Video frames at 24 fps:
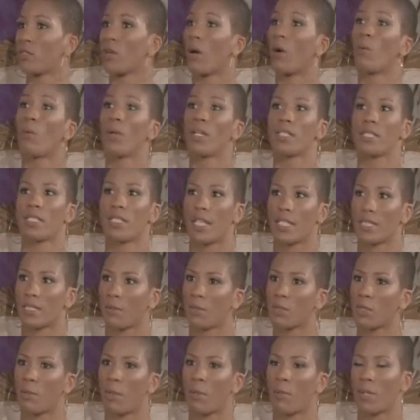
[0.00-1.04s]
So I went and said
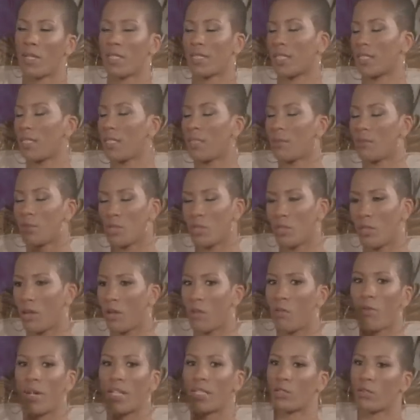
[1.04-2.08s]
something to my parents. I took them to
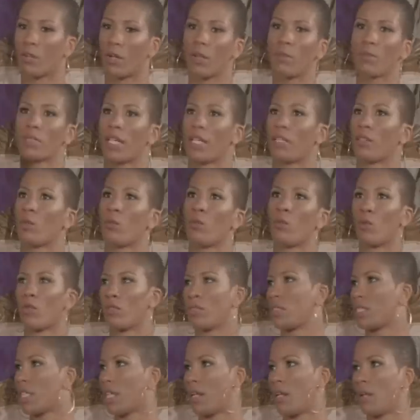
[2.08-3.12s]
a restaurant. It was like the
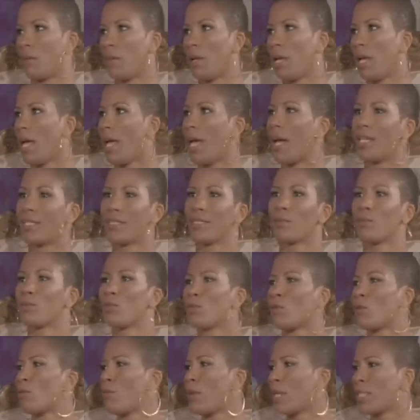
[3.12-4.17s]
worst setup. I took them
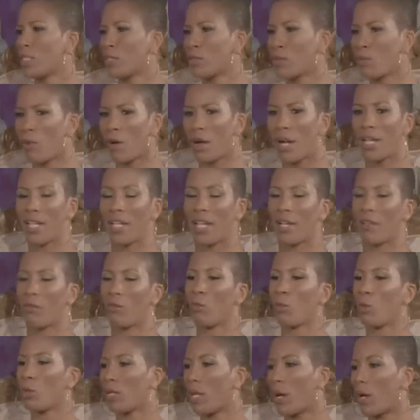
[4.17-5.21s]
to a restaurant. It like
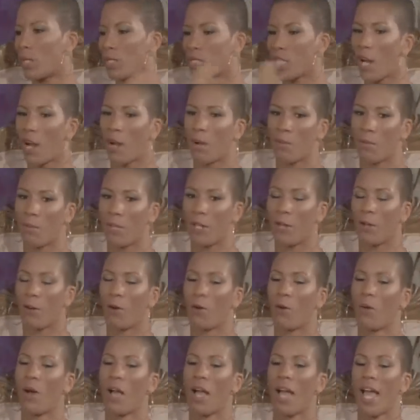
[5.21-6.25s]
ruined our entire
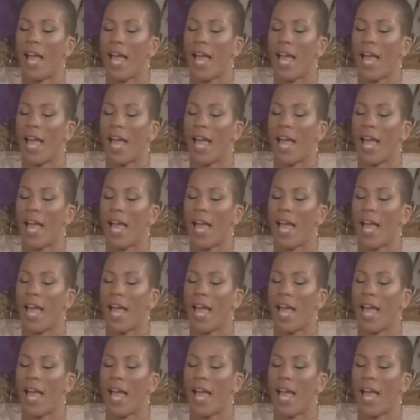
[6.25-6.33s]
meal.